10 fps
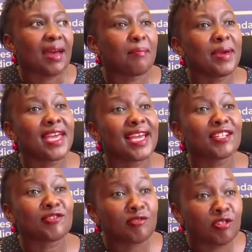Being
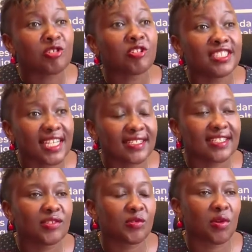a social
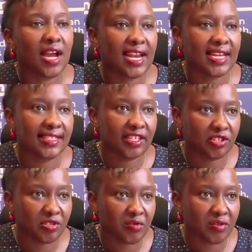justice
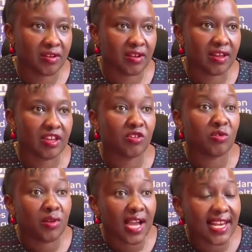organization,
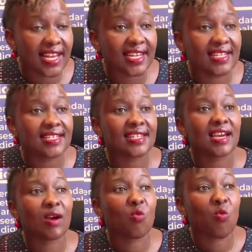Uganet
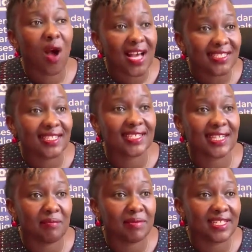was
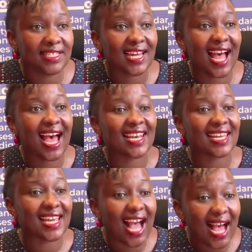established and
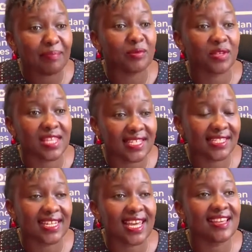up to
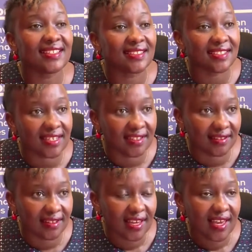this day is
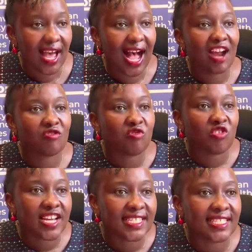still
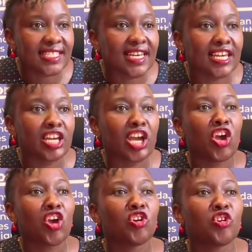addressing
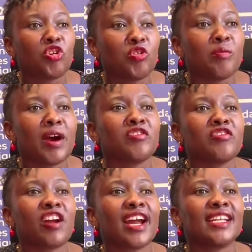human
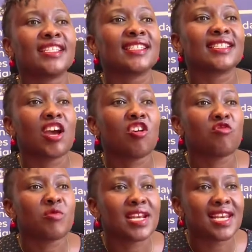rights
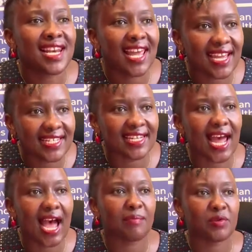
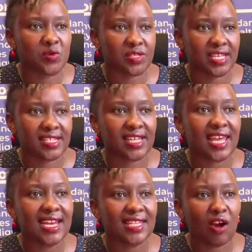related abuses
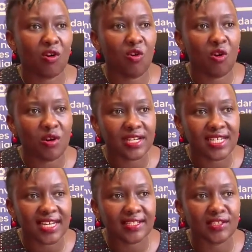in the
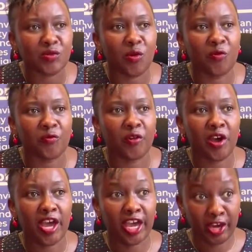context of
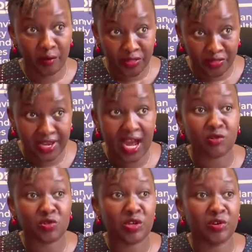health,
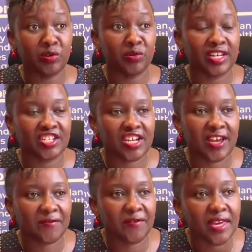now to include
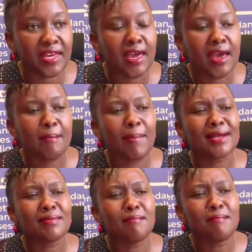HIV,
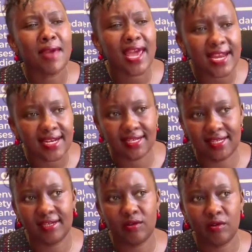but
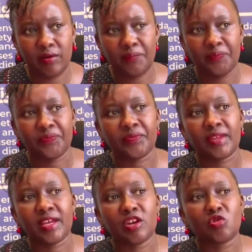mainly
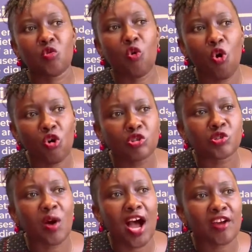to
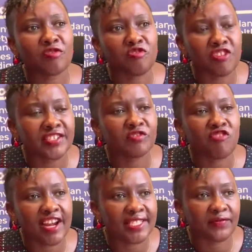also address
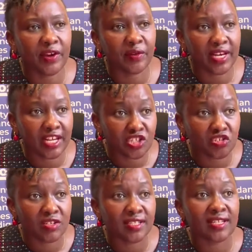rights
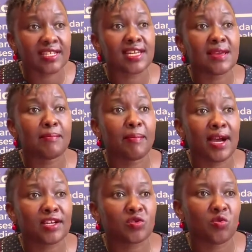violations that
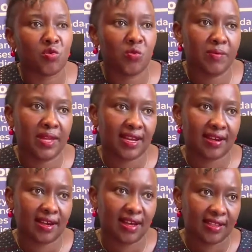impact on women
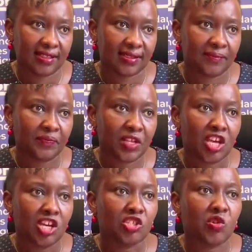and girls.
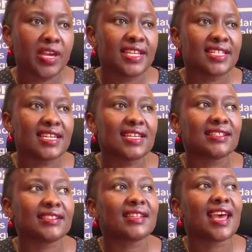So it
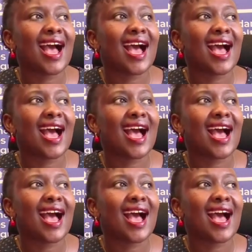is